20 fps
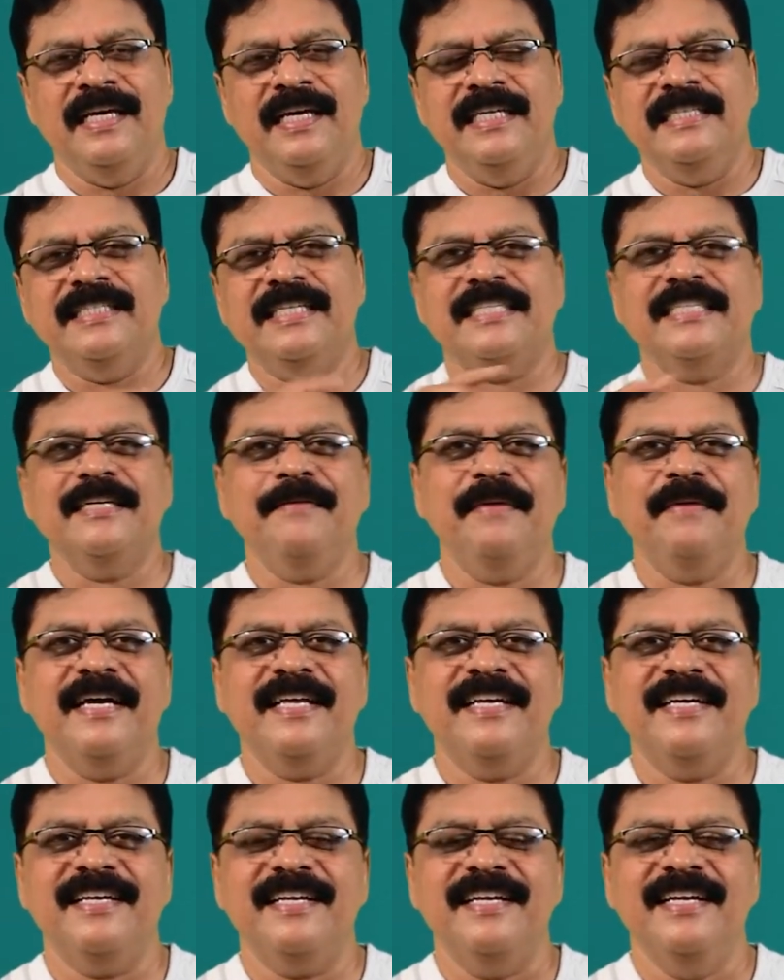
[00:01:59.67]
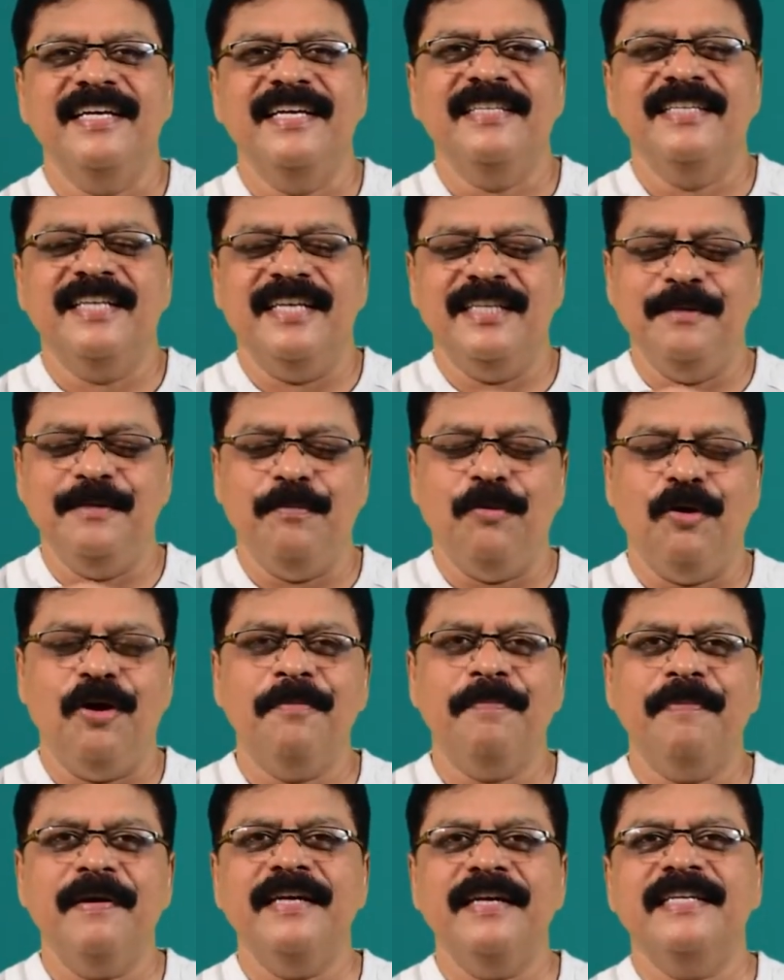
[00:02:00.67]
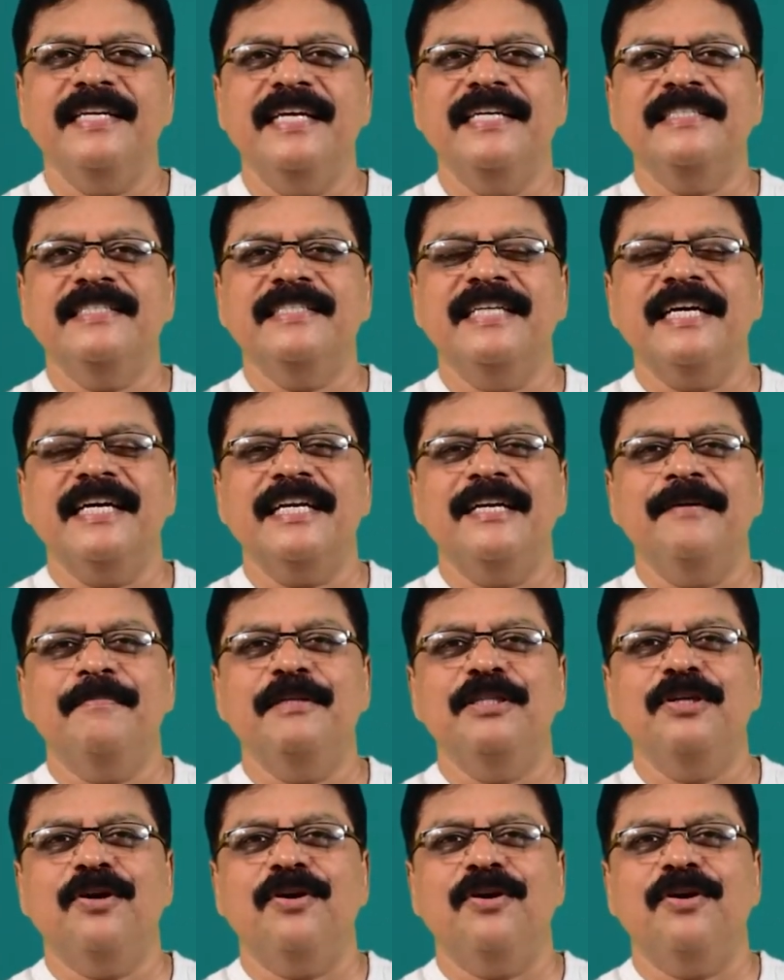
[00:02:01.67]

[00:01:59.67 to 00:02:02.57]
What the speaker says: in such a manner that the bond pair is taken up by the